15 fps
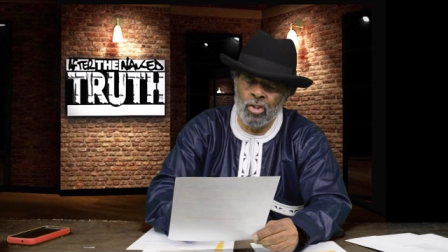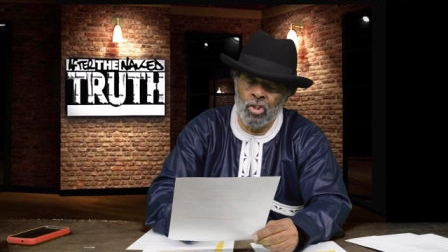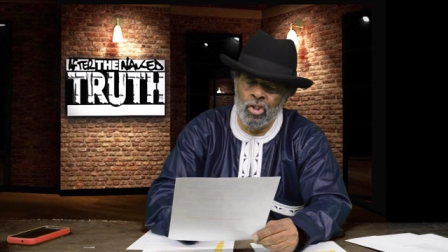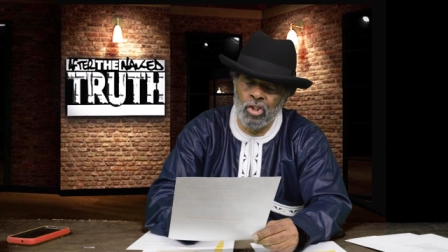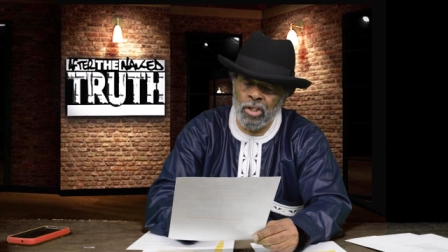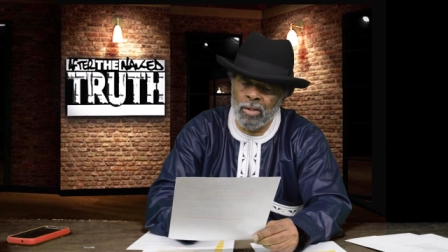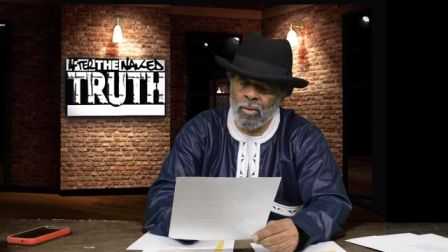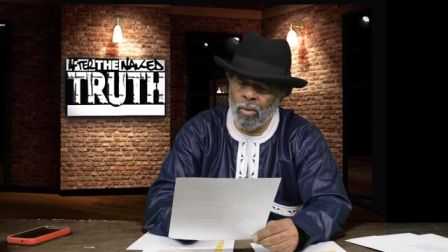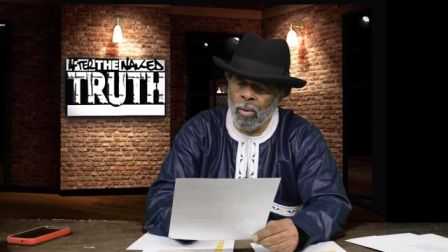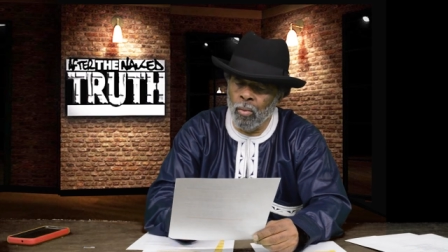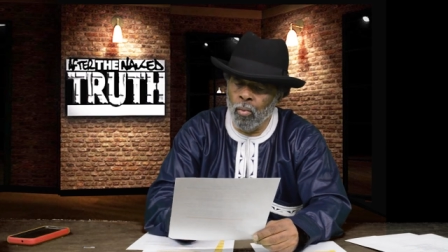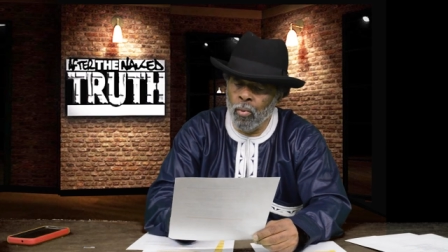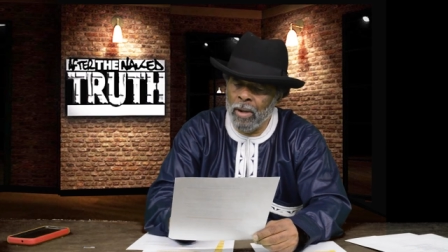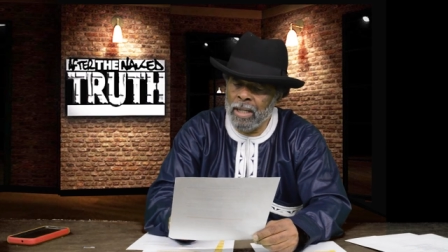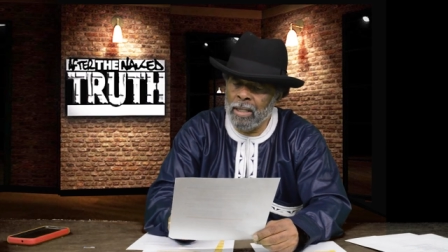General
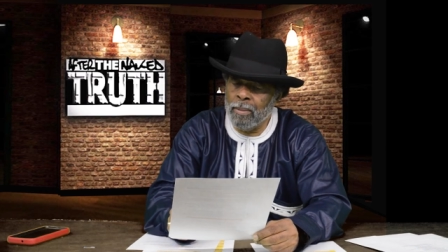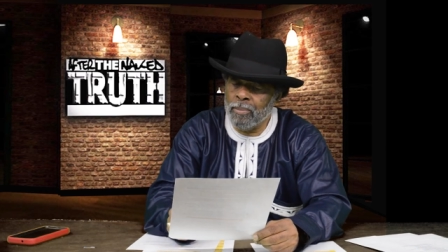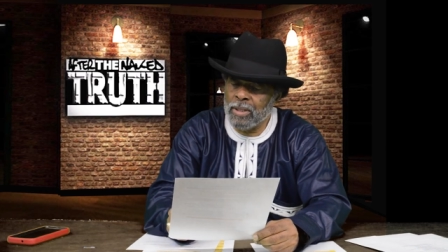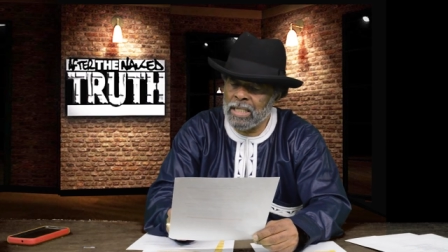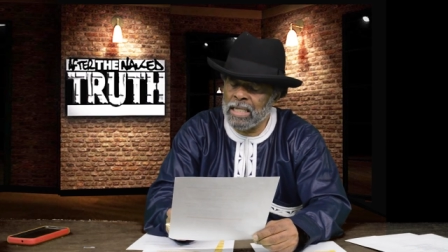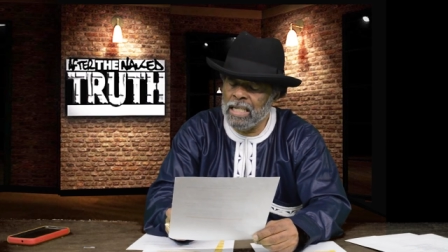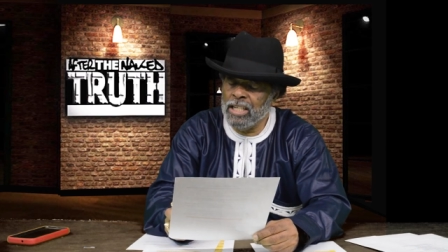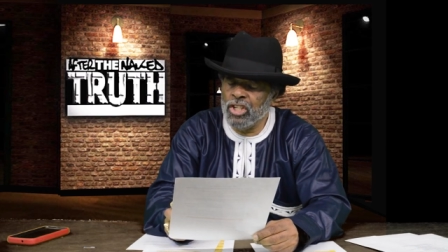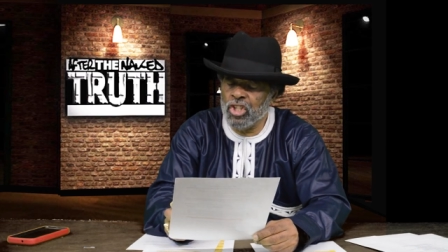William T.